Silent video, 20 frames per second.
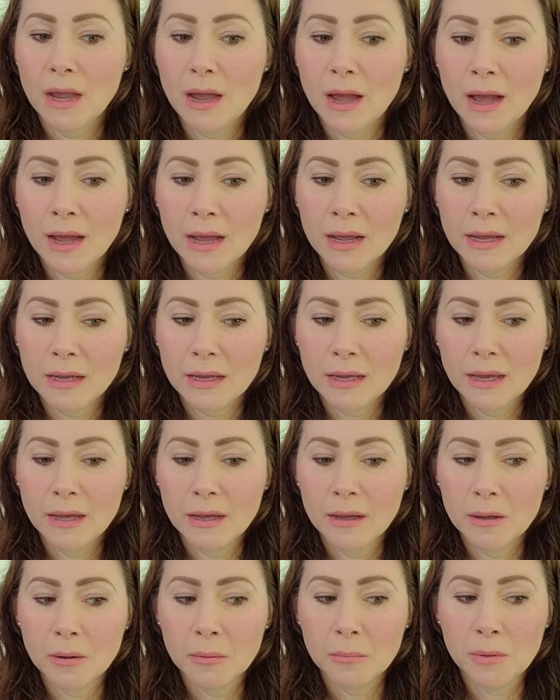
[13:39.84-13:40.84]
I
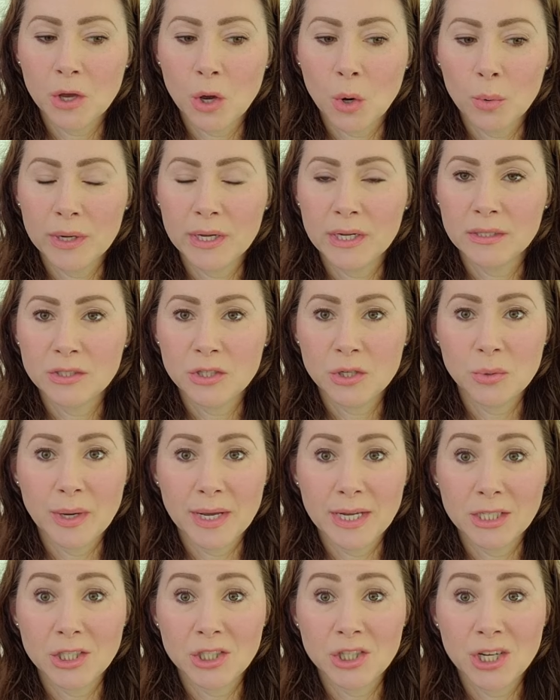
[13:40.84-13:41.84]
am going to
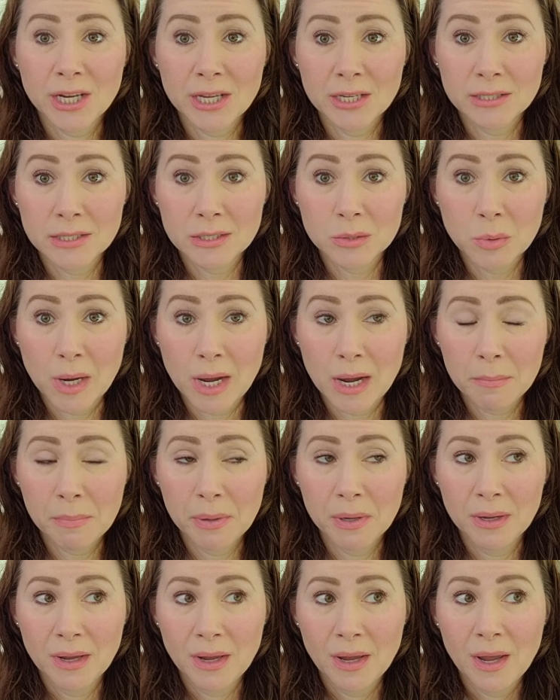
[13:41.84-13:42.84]
a chicken swap
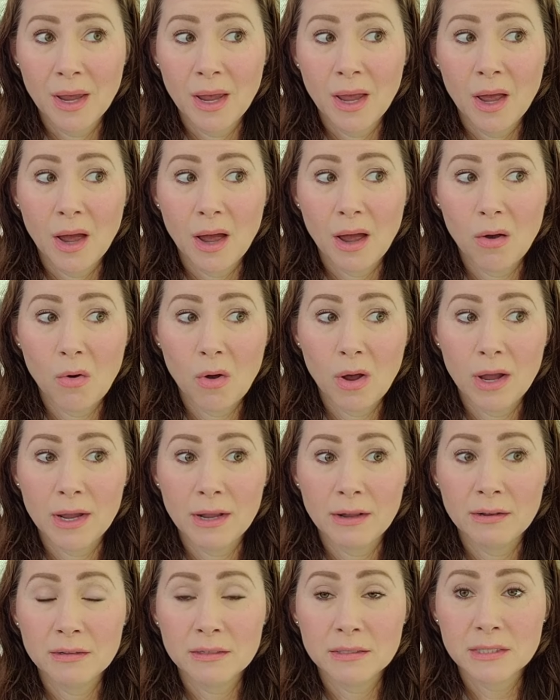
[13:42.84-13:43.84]

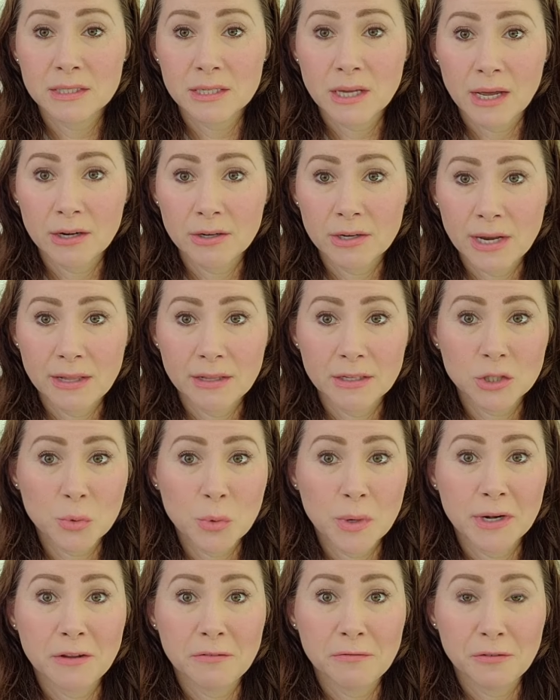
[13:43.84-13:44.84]
on Saturday the
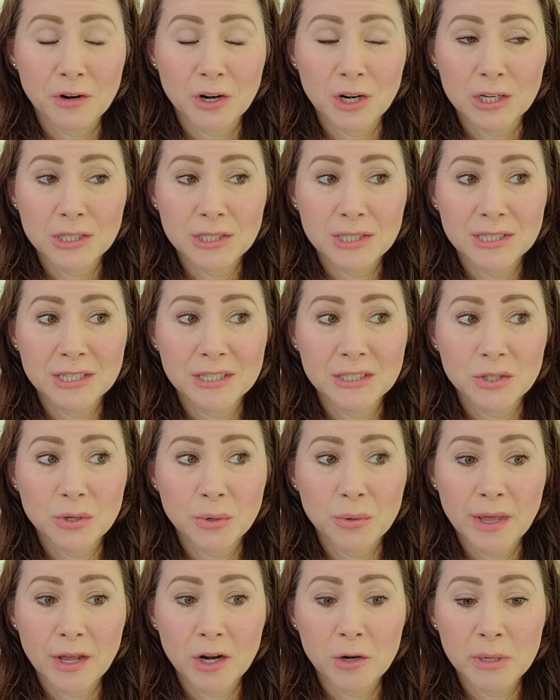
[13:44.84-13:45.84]
21st.
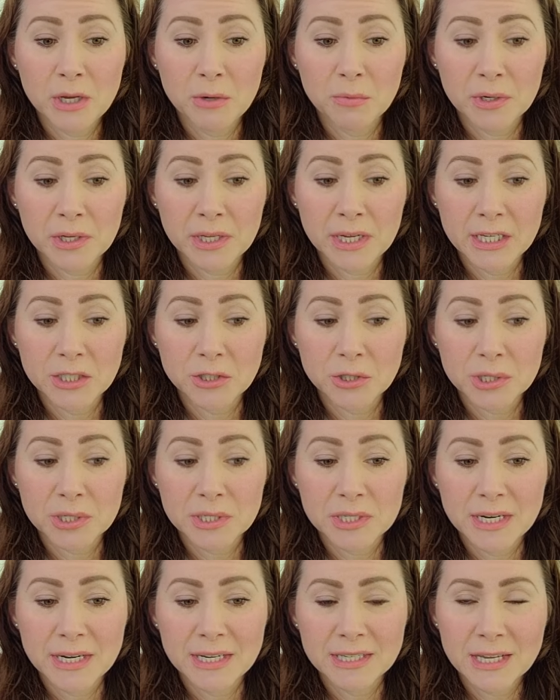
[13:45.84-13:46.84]
So that'll be really
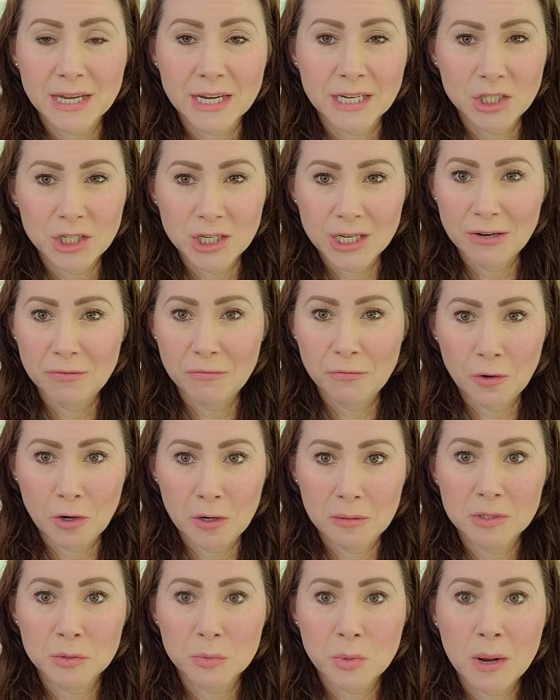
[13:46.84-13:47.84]
interesting. It's like a chicken
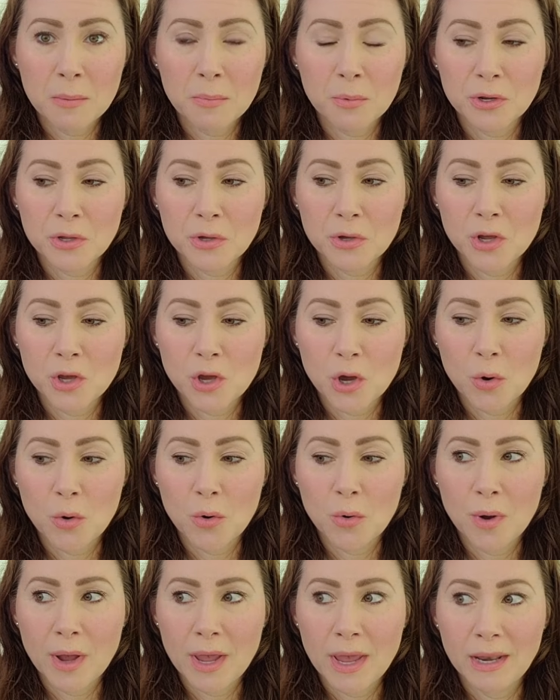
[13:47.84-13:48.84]
farm swap where you can
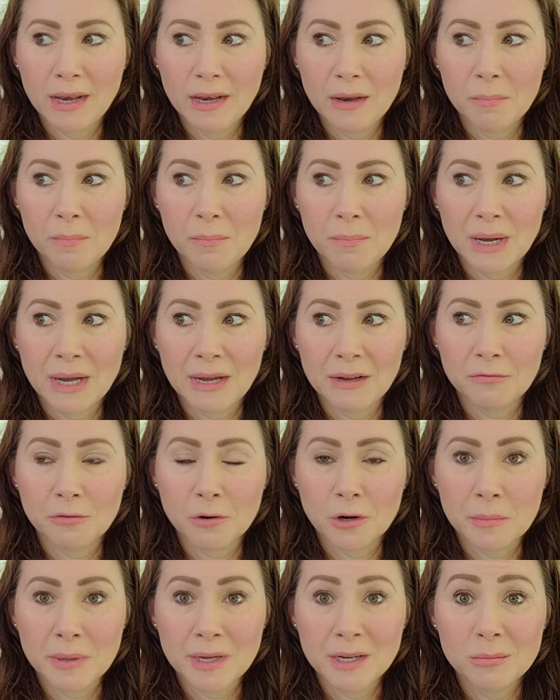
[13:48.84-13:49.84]
go and buy
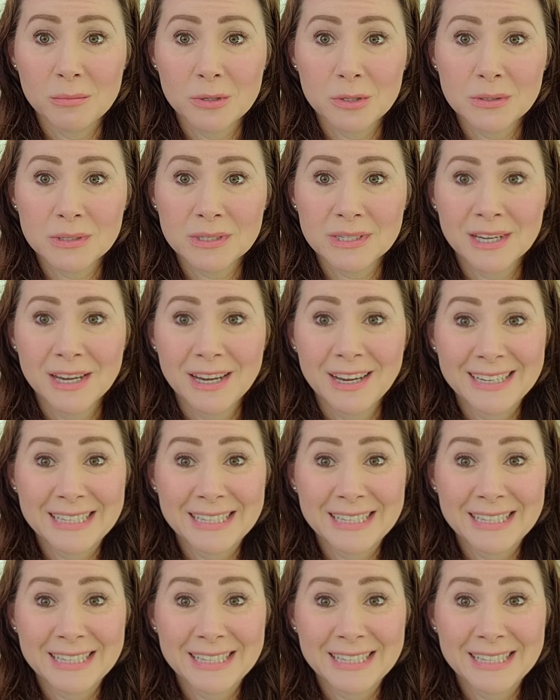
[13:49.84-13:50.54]
farm animals